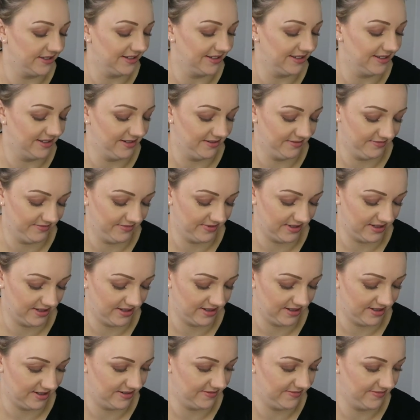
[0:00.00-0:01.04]
those.
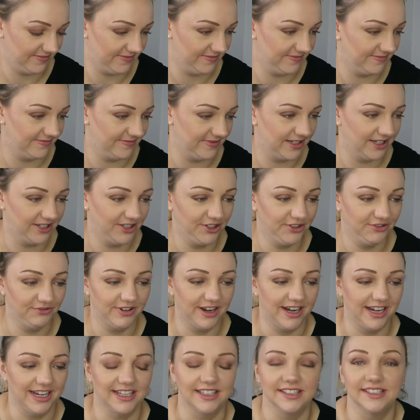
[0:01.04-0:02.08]
I should
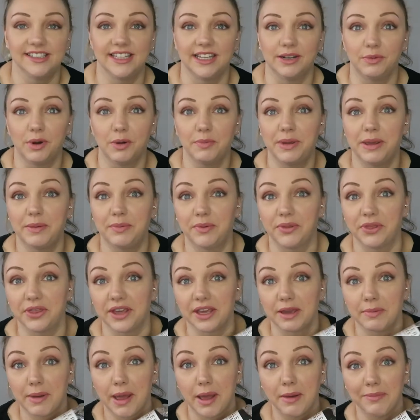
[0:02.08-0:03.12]
really consider what people
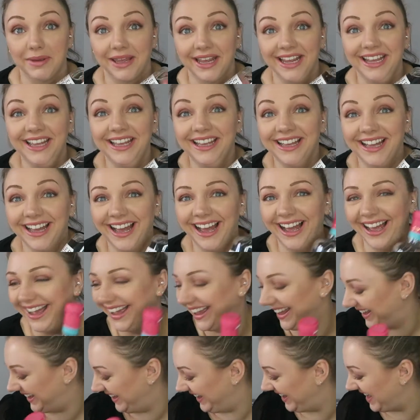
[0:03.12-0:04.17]
think about me.
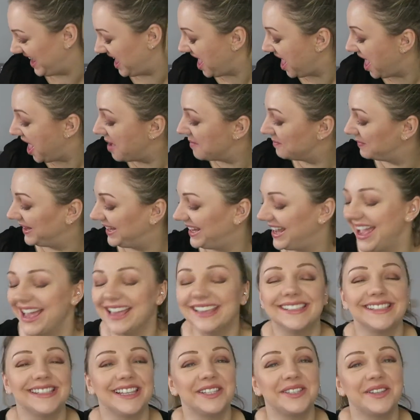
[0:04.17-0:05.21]
But
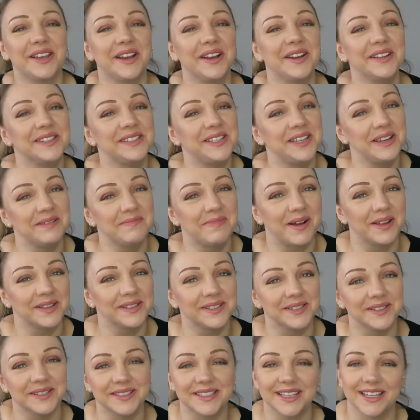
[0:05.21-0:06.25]
yes, so I got two
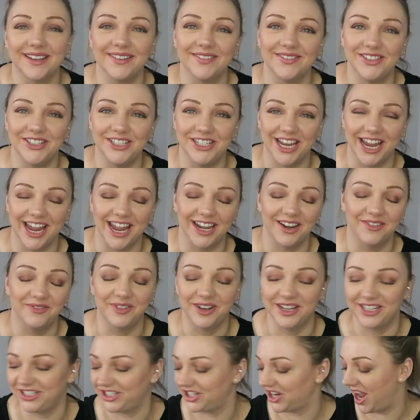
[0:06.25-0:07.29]
bottles of gin,
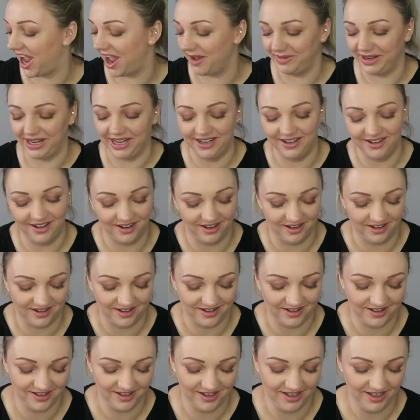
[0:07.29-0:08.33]
which, I mean,
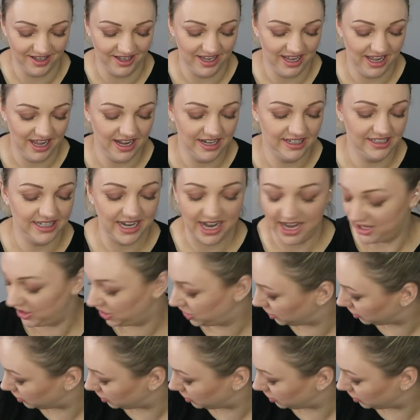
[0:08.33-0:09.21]
Taylor